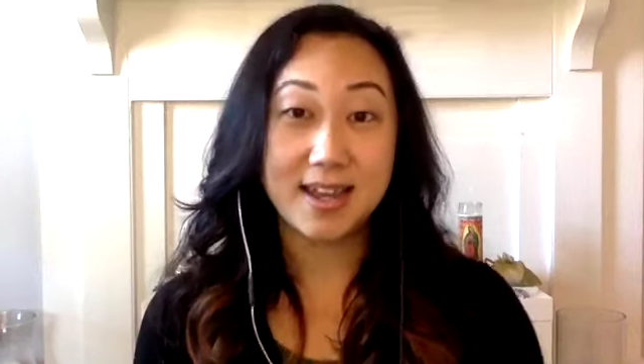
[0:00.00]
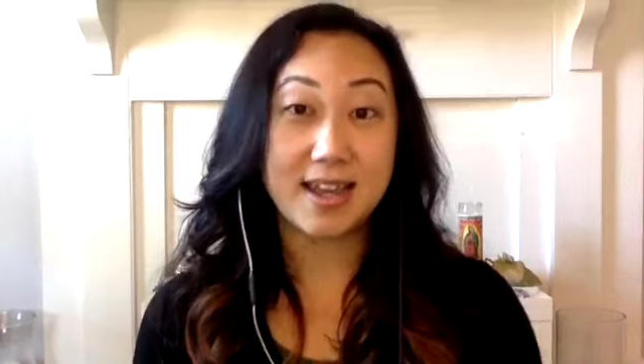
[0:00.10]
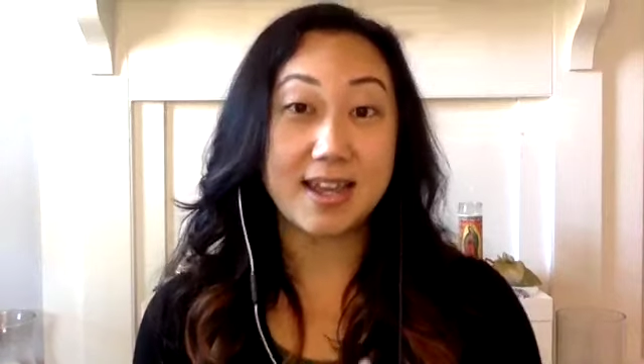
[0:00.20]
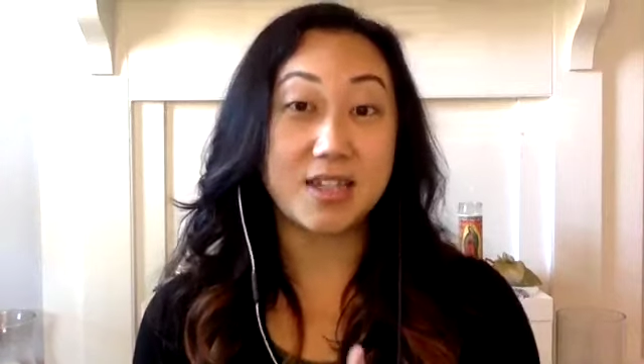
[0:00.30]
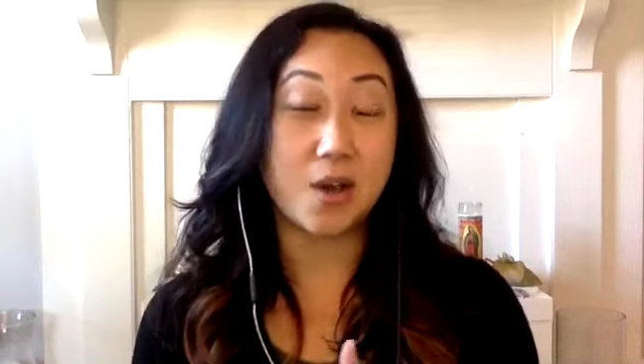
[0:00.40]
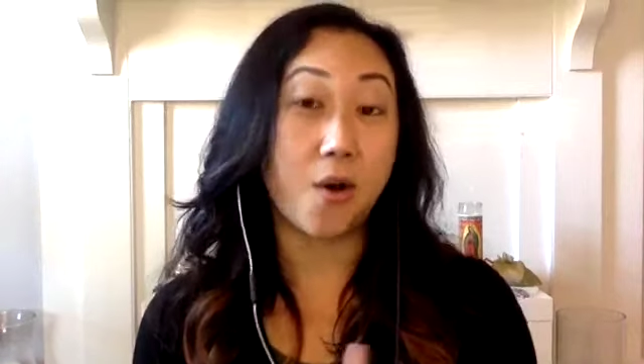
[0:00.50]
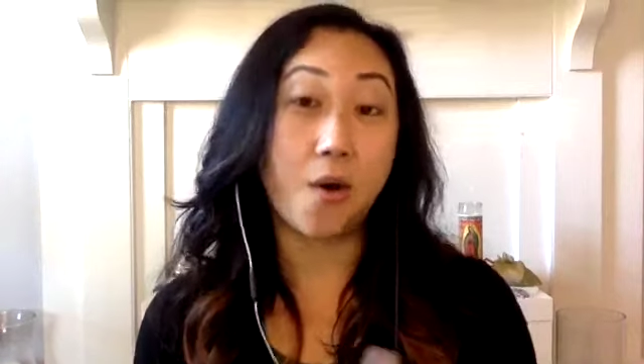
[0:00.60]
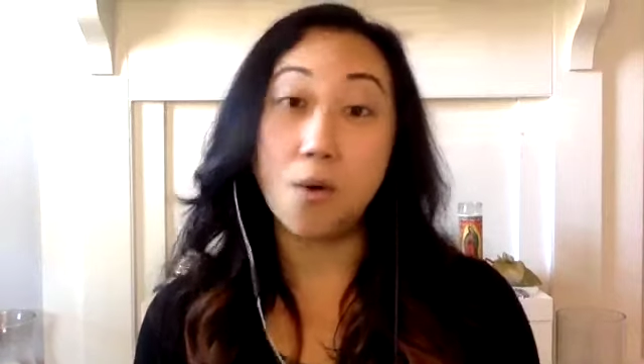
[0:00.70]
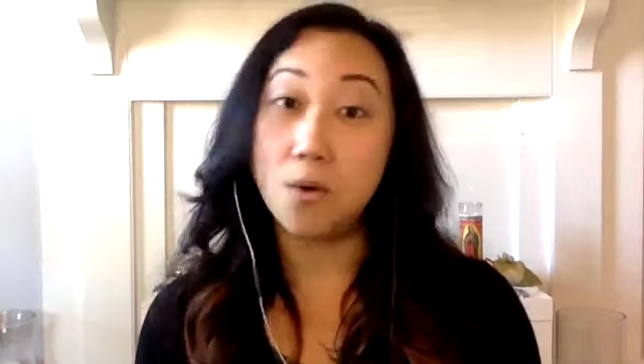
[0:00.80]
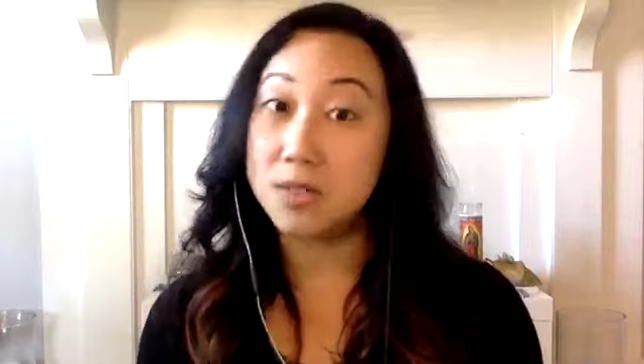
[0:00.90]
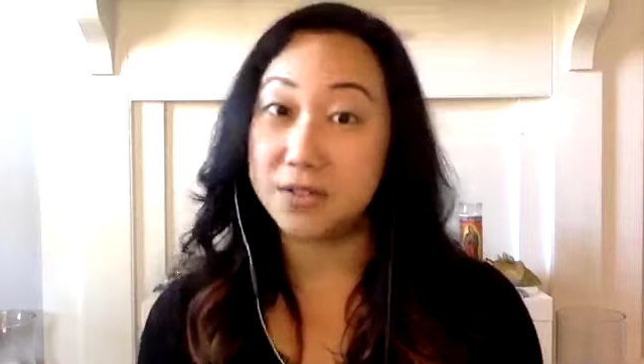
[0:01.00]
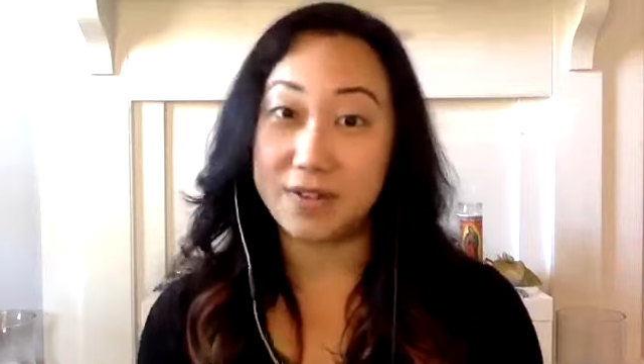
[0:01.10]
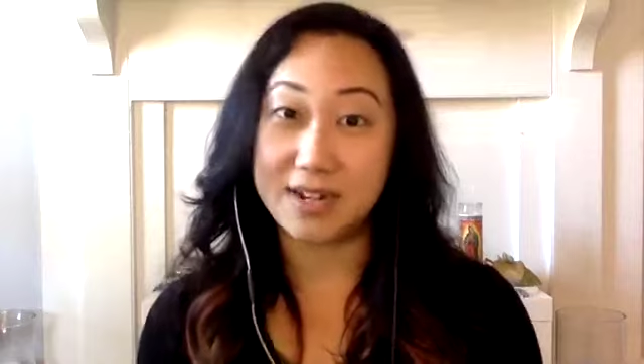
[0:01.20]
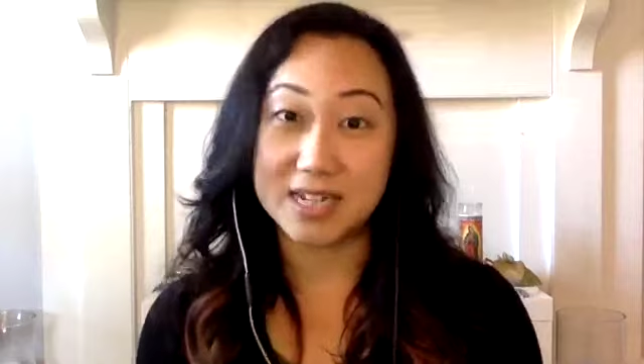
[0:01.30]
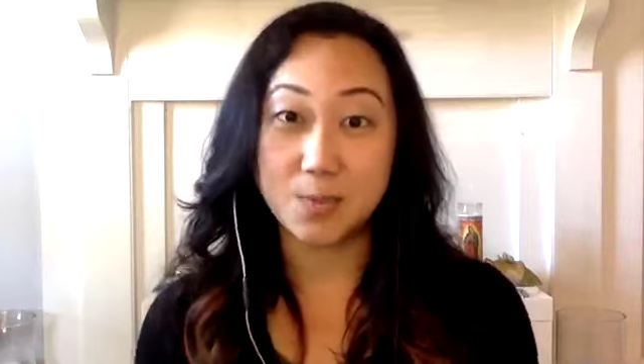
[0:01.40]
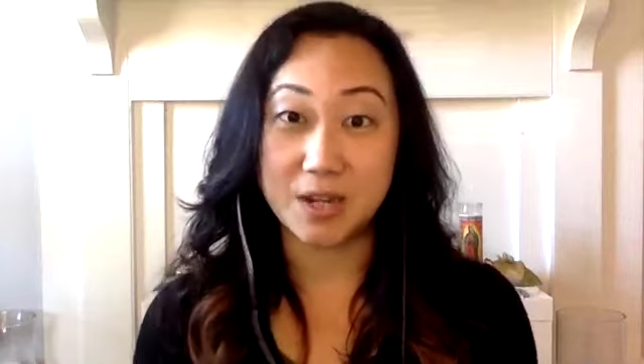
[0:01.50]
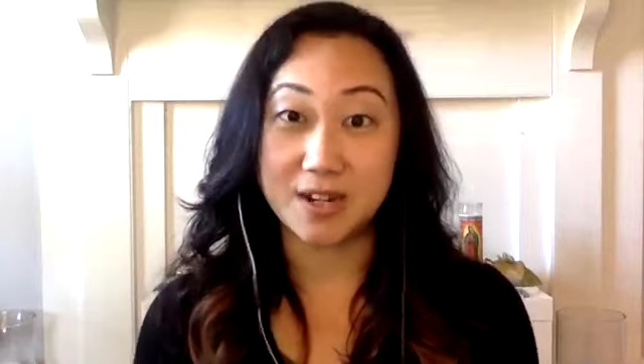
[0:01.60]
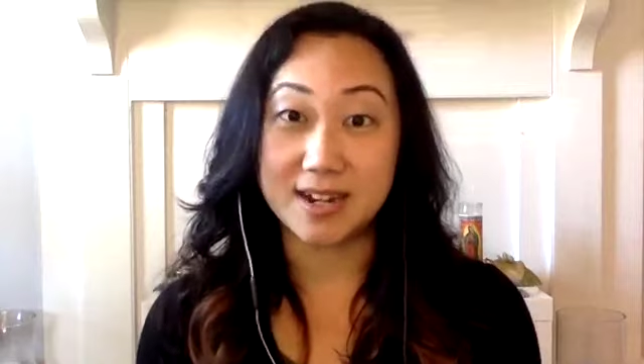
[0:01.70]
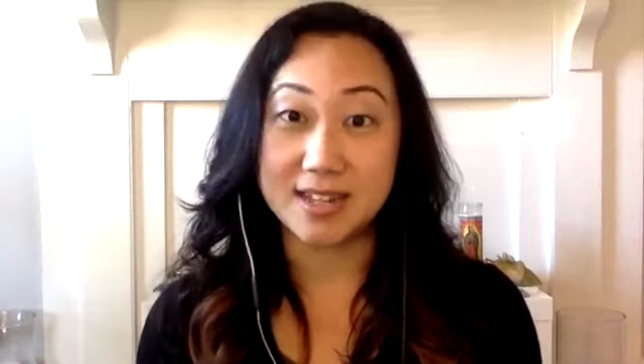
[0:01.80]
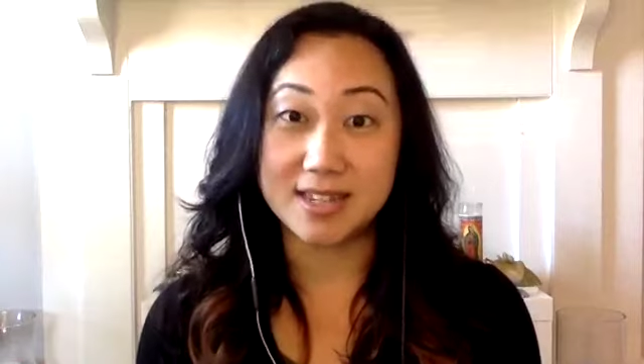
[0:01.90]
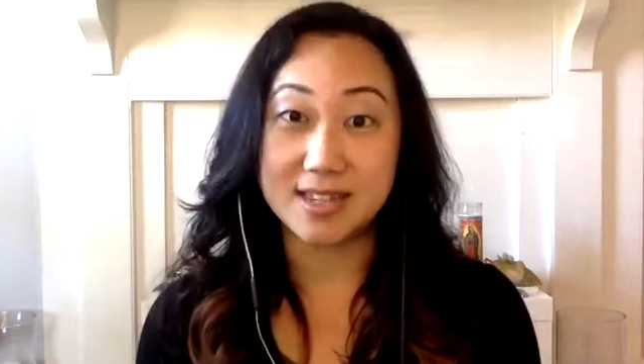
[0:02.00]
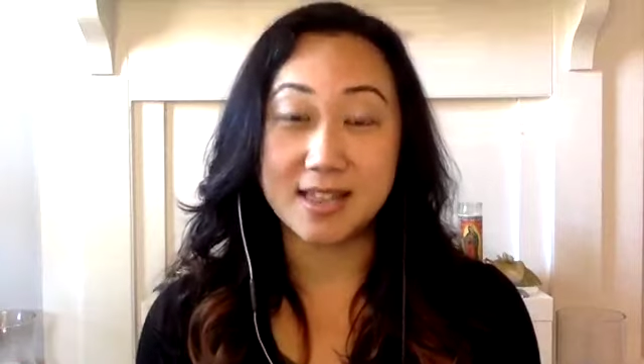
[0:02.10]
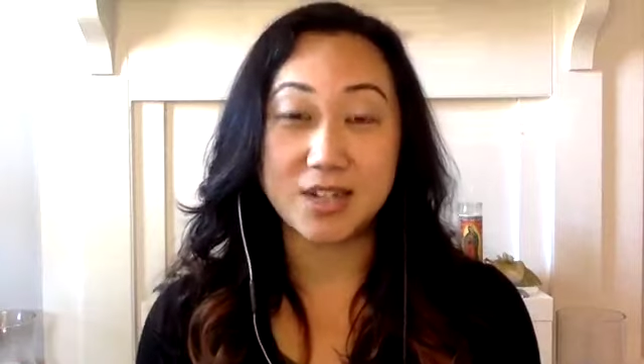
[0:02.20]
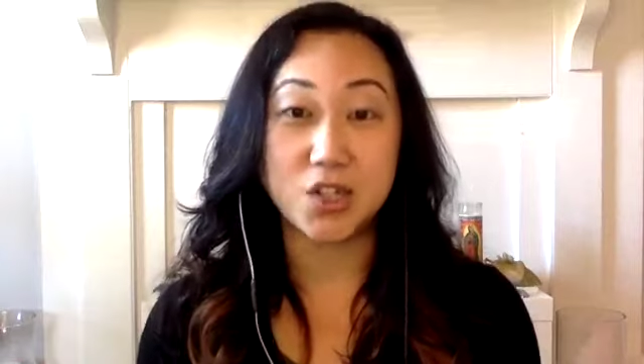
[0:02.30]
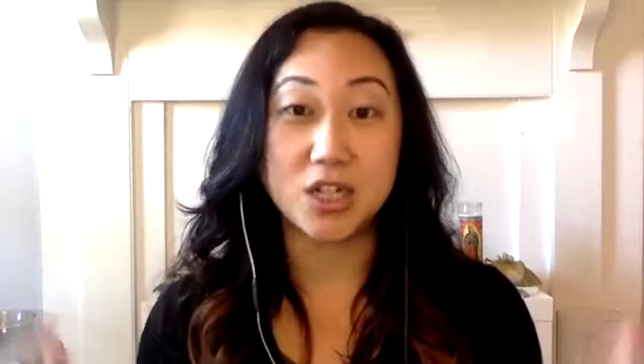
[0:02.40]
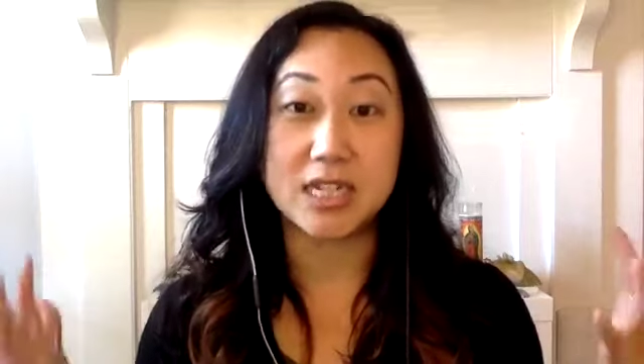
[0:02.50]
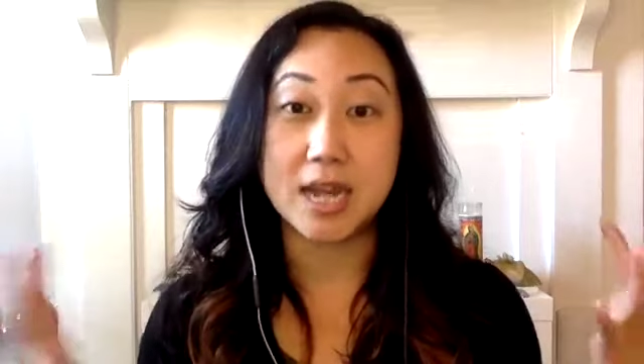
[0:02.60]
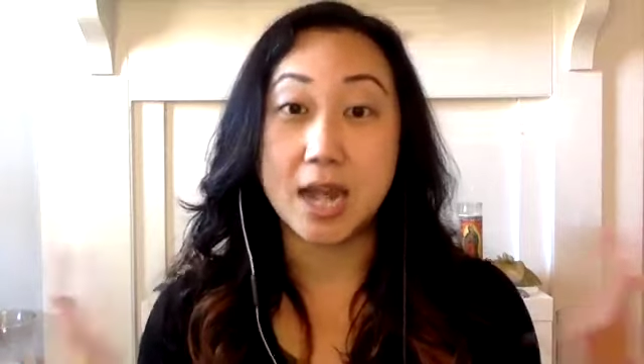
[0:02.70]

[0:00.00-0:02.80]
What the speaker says: it's a whole different experience than just